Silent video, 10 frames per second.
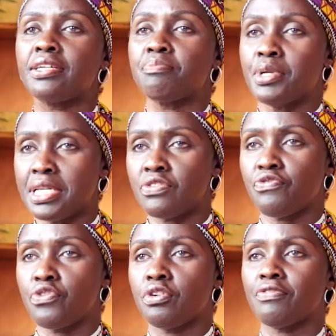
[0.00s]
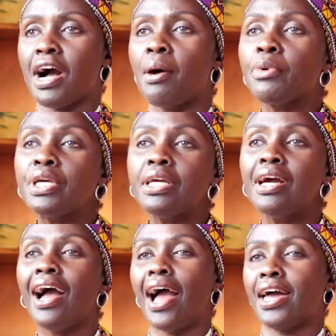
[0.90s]
a place full of harmony
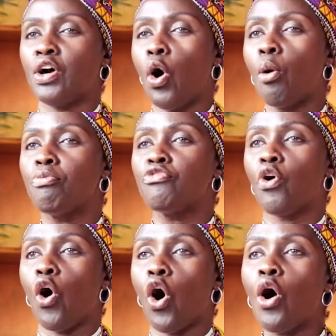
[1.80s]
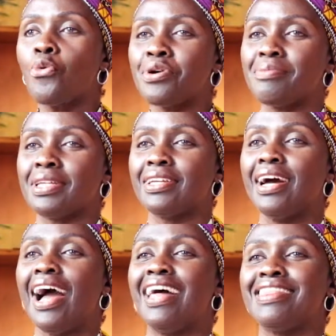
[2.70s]
and hope for all
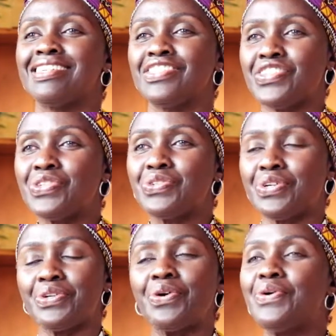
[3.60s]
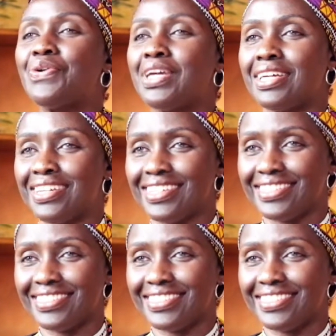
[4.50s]
women and their children who need it.